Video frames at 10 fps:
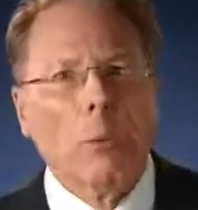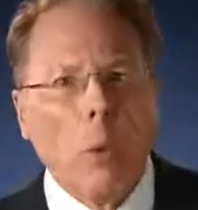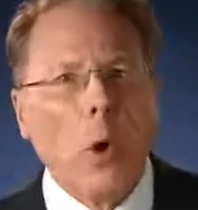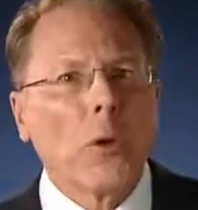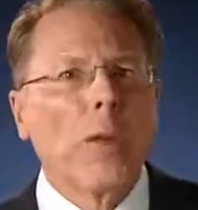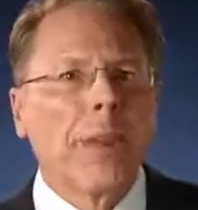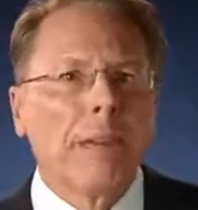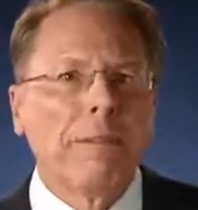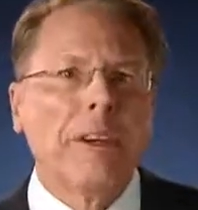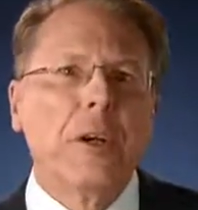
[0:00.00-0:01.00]
more than
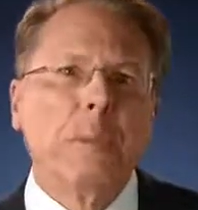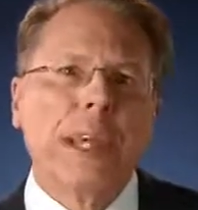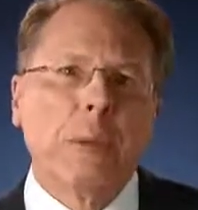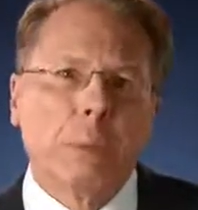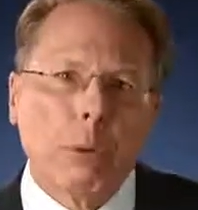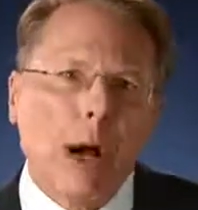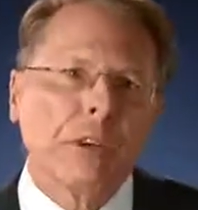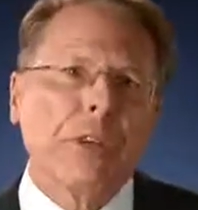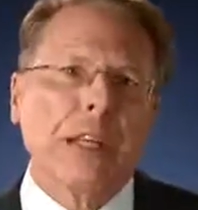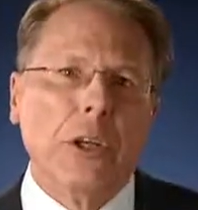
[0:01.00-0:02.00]
they fear being
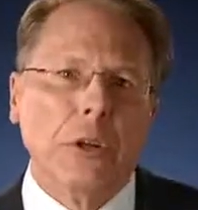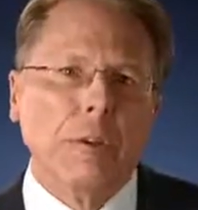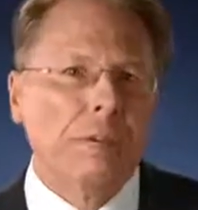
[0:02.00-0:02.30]
prosecuted